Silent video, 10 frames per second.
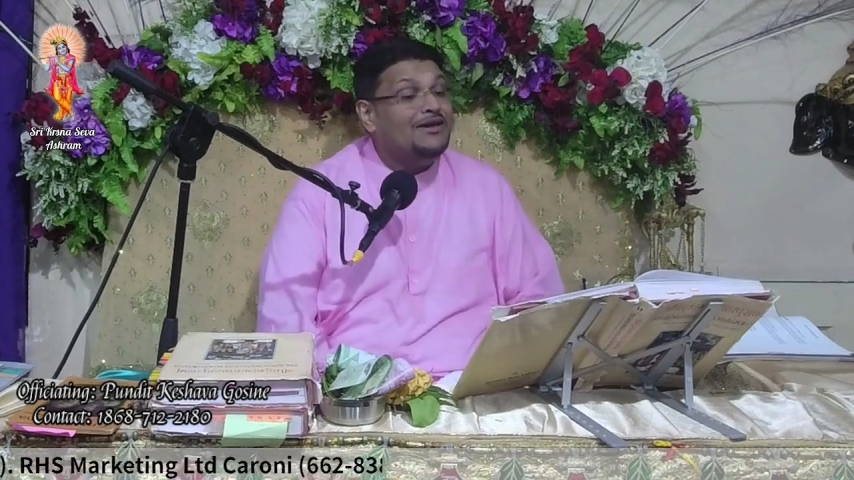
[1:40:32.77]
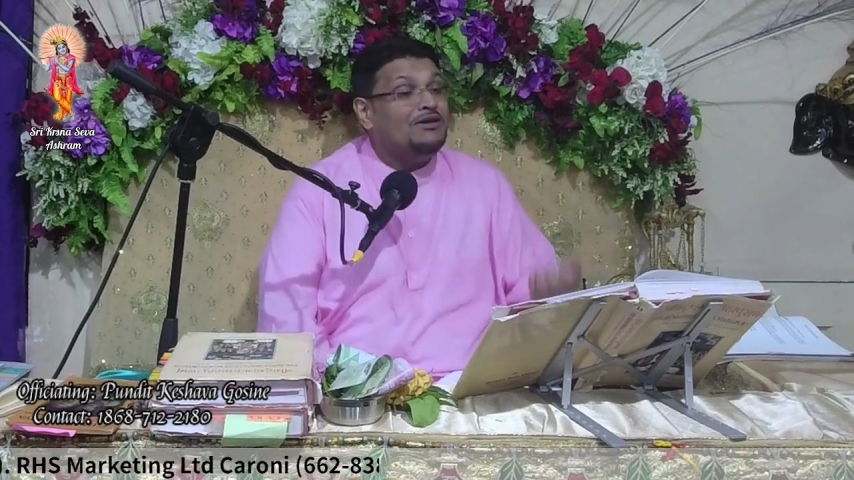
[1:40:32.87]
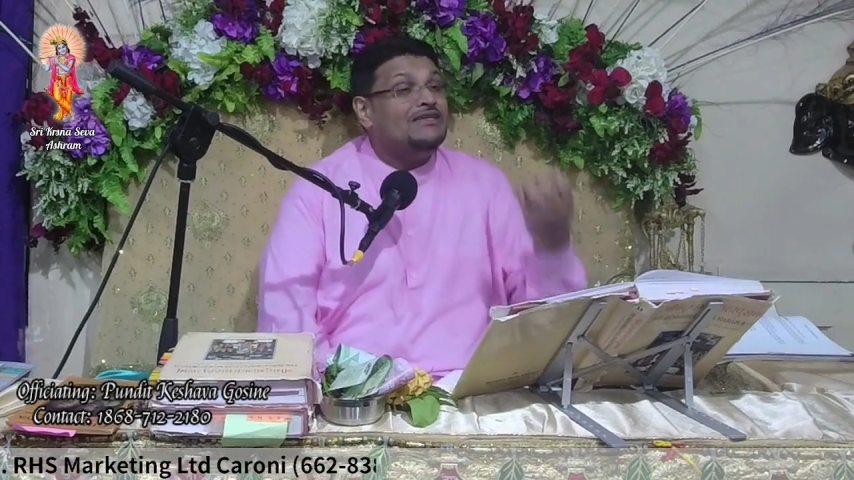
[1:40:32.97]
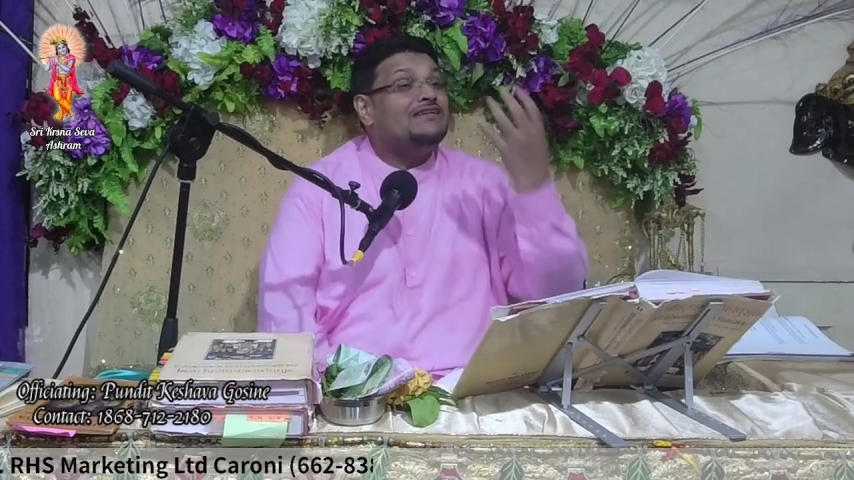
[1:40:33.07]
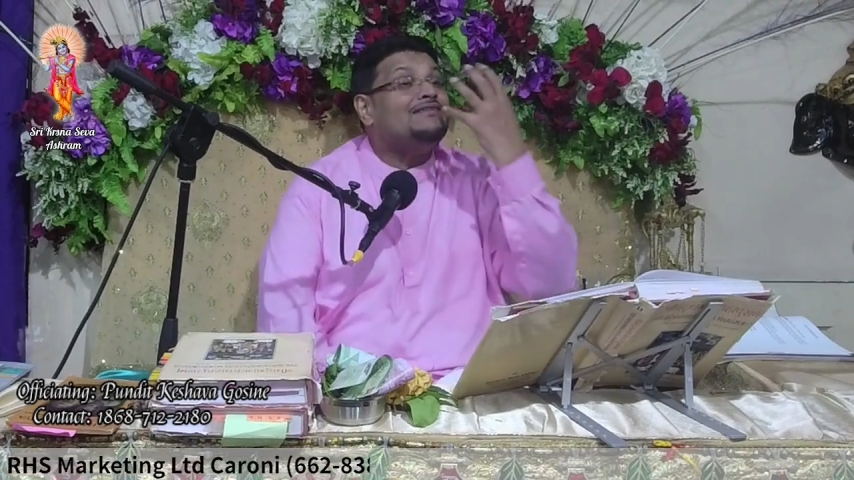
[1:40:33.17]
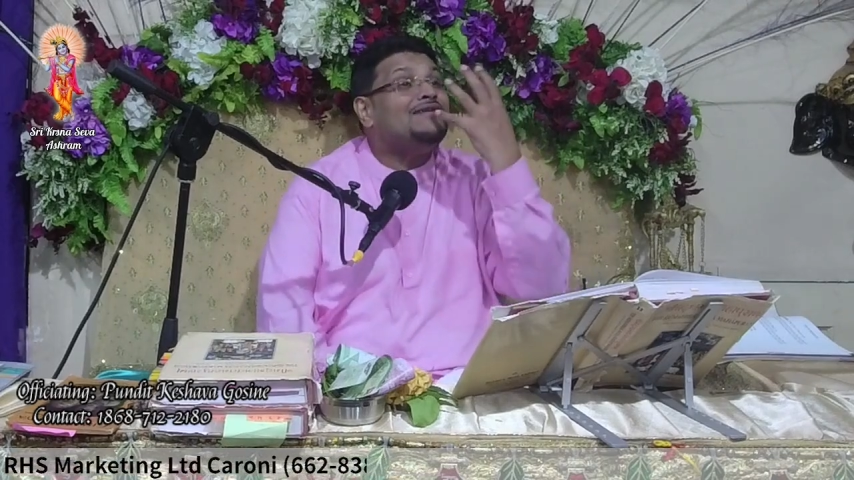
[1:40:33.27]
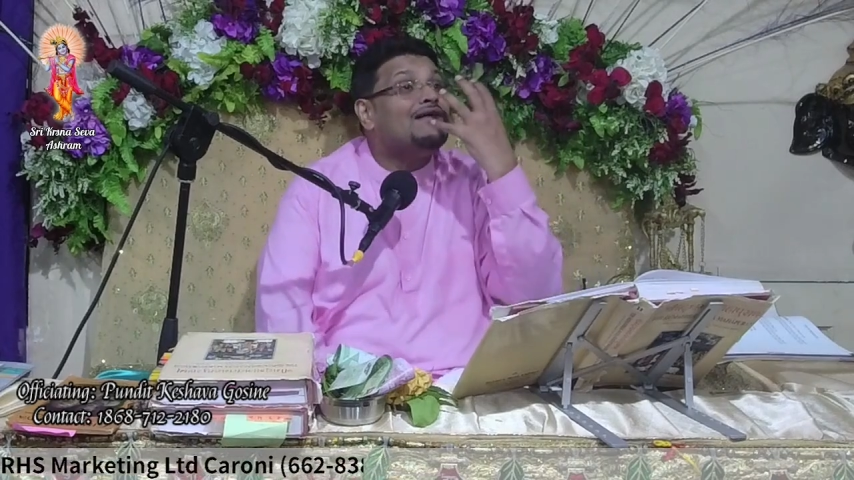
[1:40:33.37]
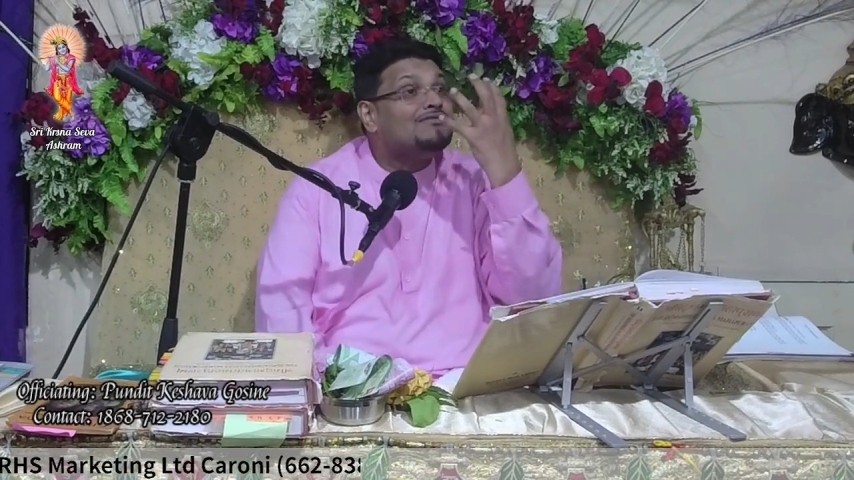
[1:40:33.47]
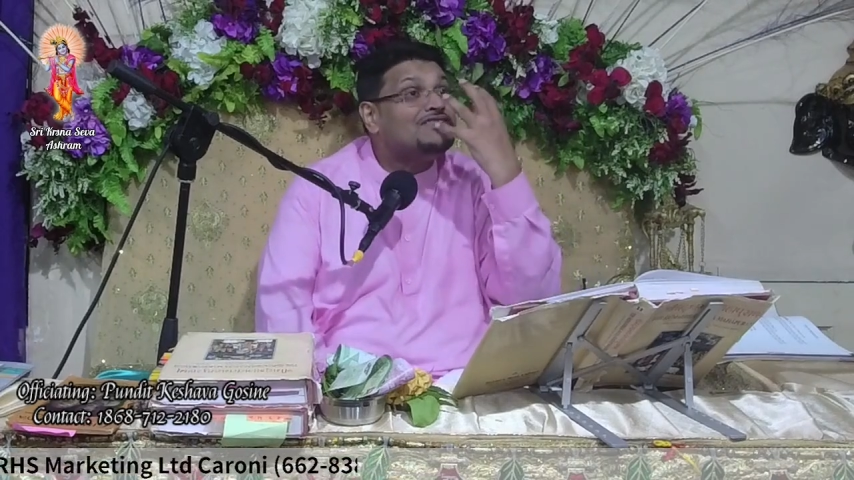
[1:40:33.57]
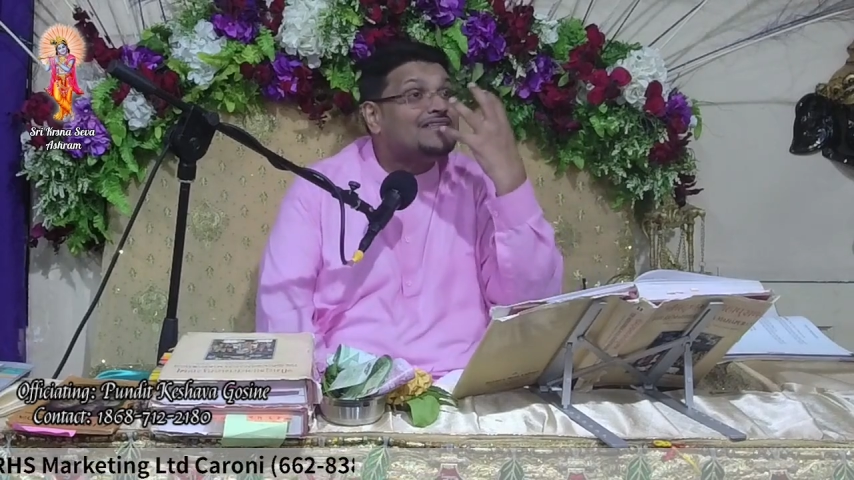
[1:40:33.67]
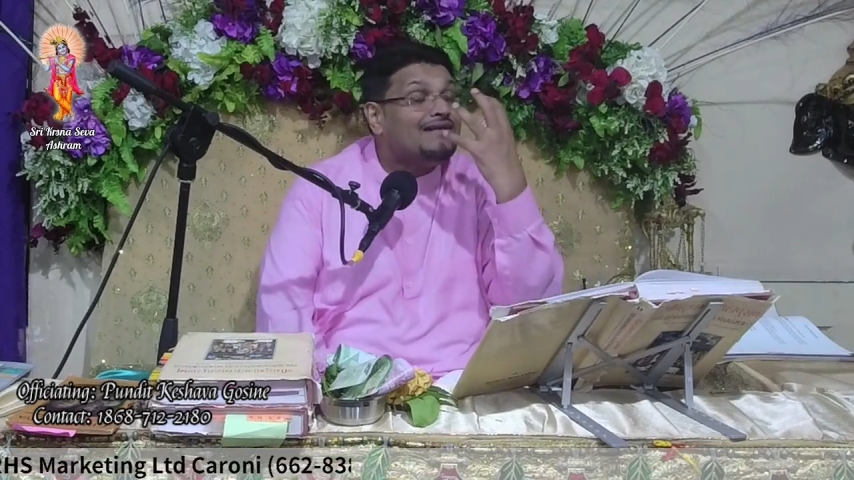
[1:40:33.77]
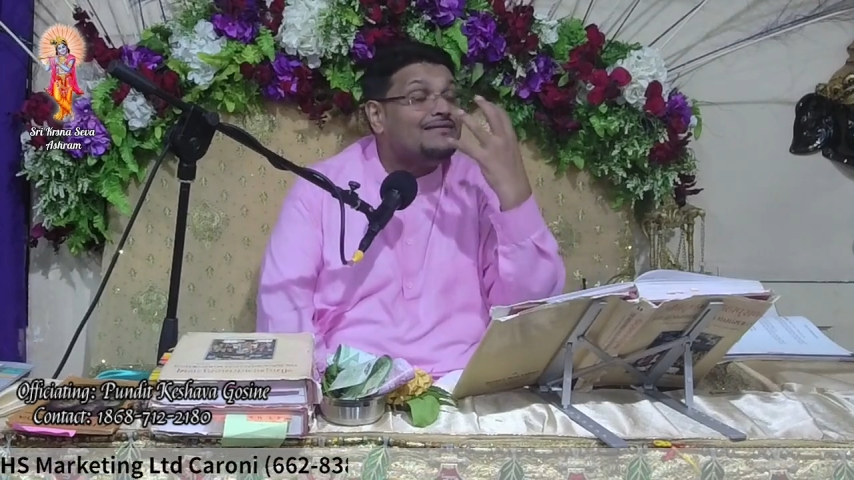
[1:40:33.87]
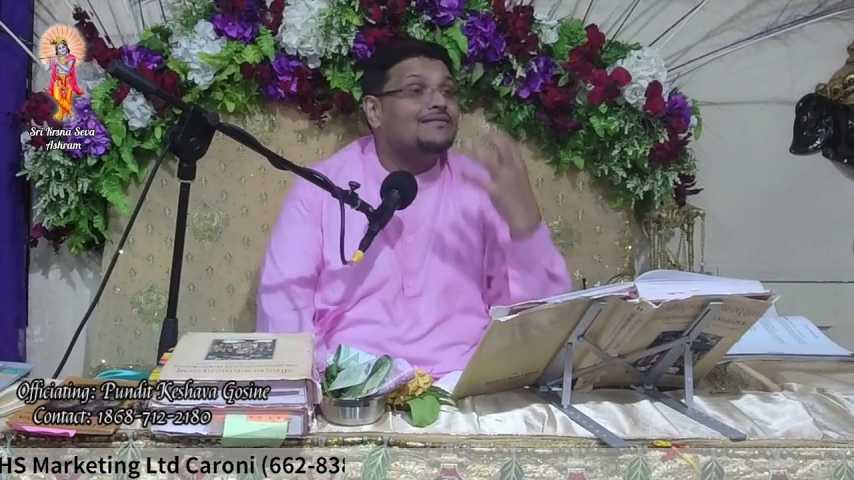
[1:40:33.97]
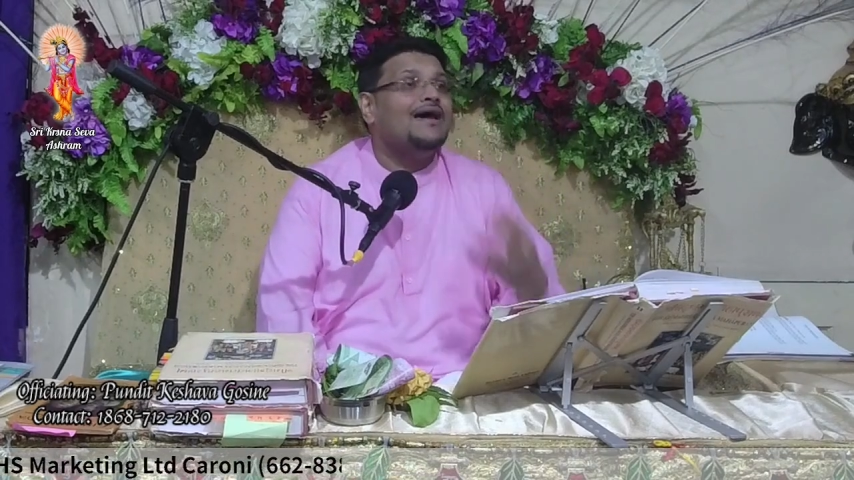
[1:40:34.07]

the darshan,